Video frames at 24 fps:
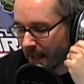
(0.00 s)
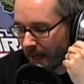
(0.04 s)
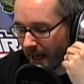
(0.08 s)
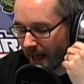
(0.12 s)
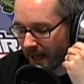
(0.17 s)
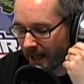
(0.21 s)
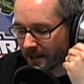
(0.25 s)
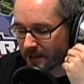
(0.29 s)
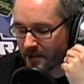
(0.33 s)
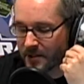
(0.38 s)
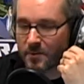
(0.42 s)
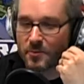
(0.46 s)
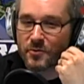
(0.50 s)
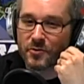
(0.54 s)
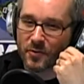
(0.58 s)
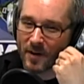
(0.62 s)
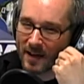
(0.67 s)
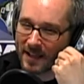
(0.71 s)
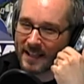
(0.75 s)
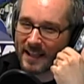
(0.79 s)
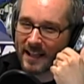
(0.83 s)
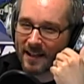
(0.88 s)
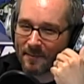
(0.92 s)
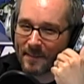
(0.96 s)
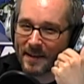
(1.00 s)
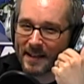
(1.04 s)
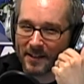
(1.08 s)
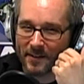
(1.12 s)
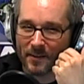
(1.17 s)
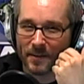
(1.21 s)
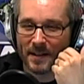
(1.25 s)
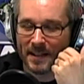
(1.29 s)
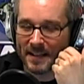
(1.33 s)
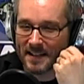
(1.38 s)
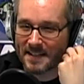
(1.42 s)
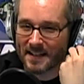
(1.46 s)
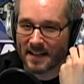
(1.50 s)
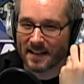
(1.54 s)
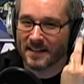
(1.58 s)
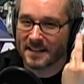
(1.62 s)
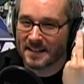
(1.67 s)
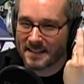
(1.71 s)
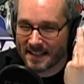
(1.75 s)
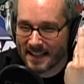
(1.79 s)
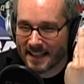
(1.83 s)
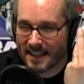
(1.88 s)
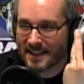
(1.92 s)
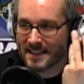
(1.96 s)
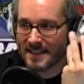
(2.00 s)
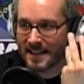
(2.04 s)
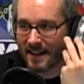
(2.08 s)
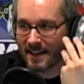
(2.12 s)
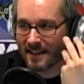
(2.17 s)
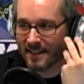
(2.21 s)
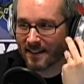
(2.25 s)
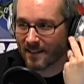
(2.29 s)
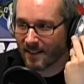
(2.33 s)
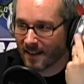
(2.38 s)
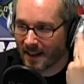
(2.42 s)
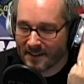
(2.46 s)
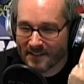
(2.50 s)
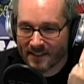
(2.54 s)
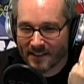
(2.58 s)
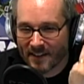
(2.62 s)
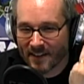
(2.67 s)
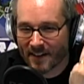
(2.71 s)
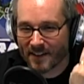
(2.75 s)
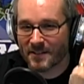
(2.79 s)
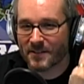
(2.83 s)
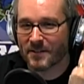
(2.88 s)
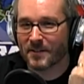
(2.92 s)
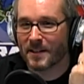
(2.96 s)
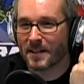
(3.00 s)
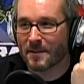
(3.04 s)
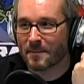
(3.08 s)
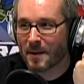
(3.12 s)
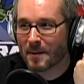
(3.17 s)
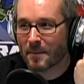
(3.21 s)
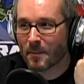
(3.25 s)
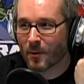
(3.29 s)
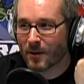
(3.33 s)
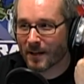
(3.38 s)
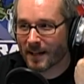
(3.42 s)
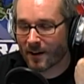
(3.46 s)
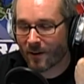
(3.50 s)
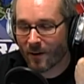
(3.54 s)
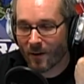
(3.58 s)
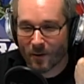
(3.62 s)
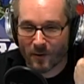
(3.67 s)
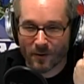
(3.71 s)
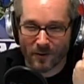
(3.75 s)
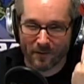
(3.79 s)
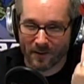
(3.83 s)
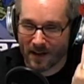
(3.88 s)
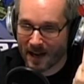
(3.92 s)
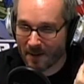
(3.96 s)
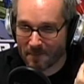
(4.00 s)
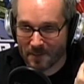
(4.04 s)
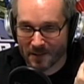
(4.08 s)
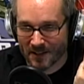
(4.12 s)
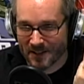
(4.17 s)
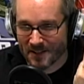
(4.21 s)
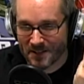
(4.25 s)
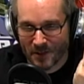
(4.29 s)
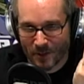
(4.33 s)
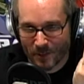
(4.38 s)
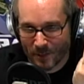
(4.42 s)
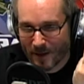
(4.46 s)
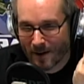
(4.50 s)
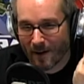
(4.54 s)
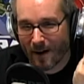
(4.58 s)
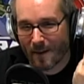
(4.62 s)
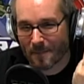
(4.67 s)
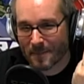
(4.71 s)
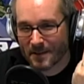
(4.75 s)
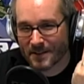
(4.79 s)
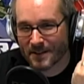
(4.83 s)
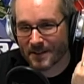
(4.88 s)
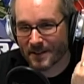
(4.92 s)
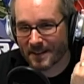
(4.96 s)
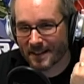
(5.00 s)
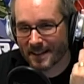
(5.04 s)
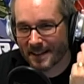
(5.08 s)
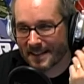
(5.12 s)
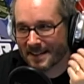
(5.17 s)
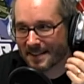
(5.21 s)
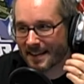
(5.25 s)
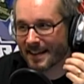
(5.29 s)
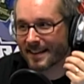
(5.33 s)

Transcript: and she was trying to get me to really sell these kids on a life in cartooning by pointing out all the fabulous career opportunities,